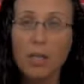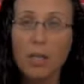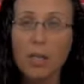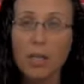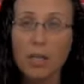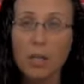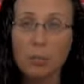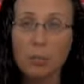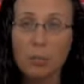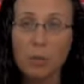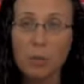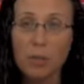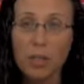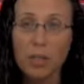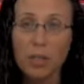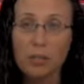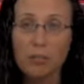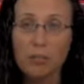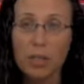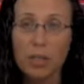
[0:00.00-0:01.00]
and
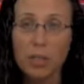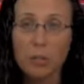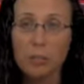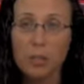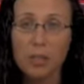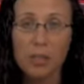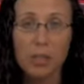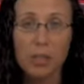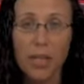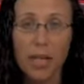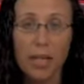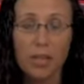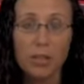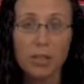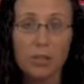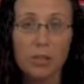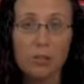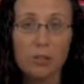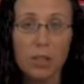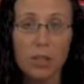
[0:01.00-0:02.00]
community investment in
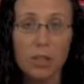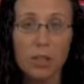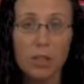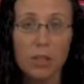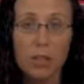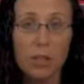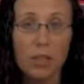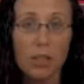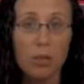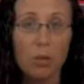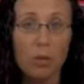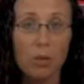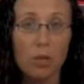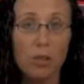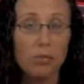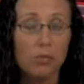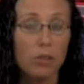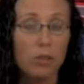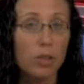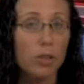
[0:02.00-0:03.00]
national, regional, and local
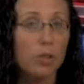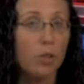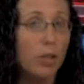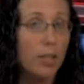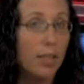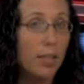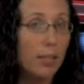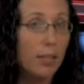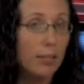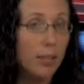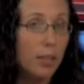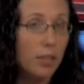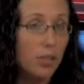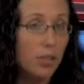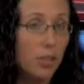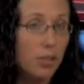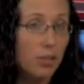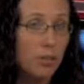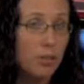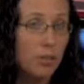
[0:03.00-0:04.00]
diverse
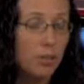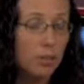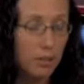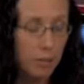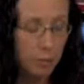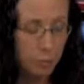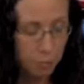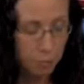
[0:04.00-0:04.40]
organizations.